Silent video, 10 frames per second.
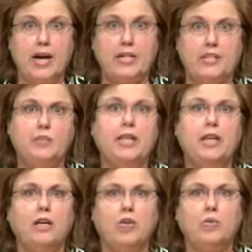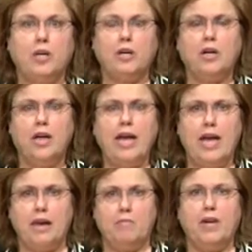speaking career
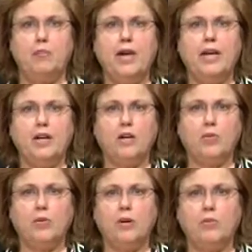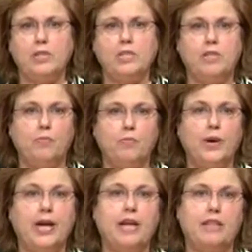and my writing career, was to
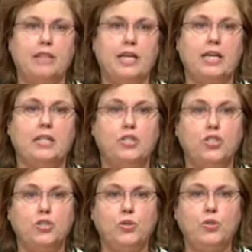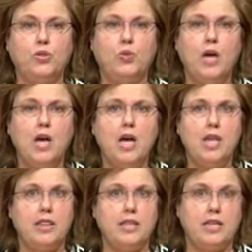bring things to
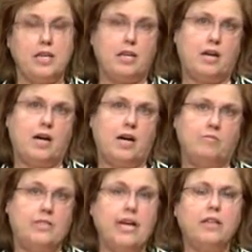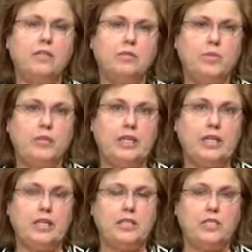the dental
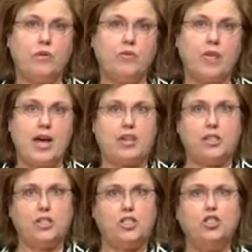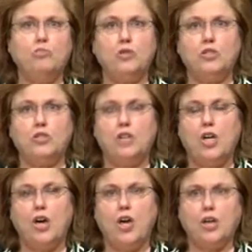community so that consumers
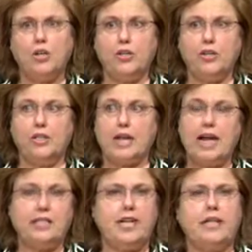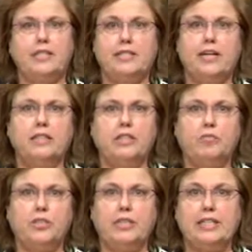could contact the dental
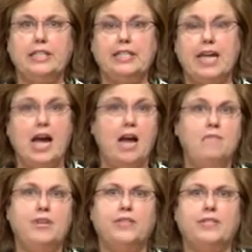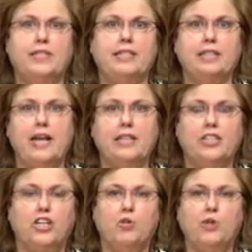community and say, I'm interested in
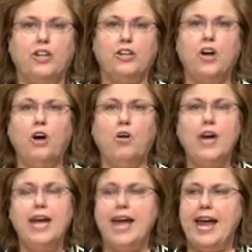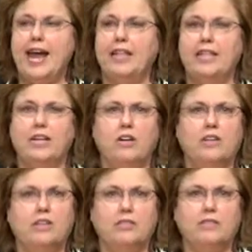xylitol, what do you know? And they're
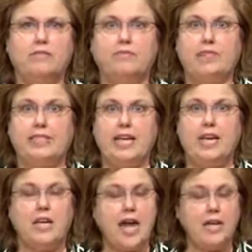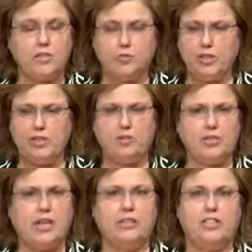going to say, yes, we use
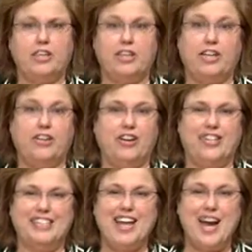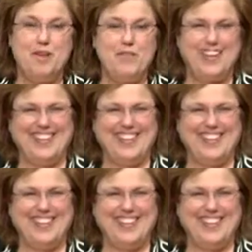xylitol here all the time.